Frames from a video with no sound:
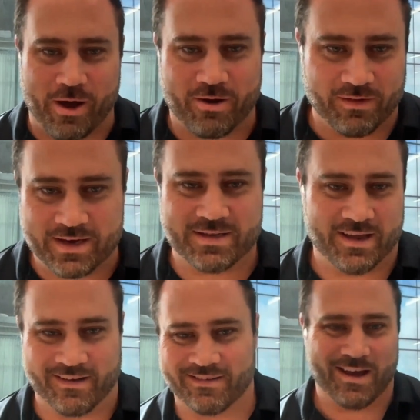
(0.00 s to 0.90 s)
replied on
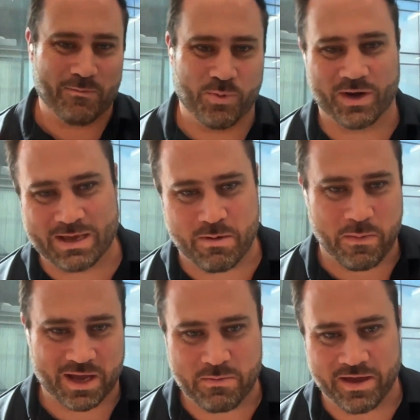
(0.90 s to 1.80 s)
LinkedIn. I'm putting
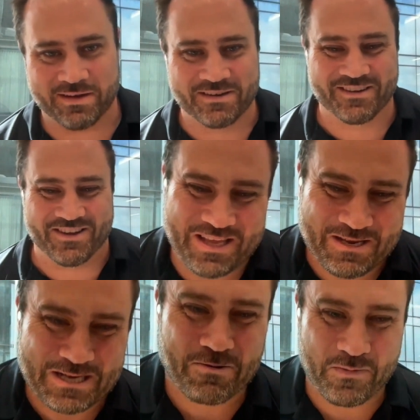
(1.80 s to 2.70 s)
him in my commit.
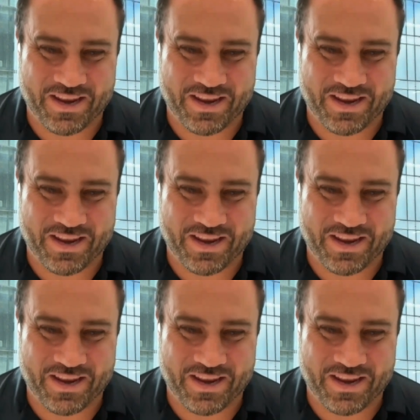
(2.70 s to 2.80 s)
That's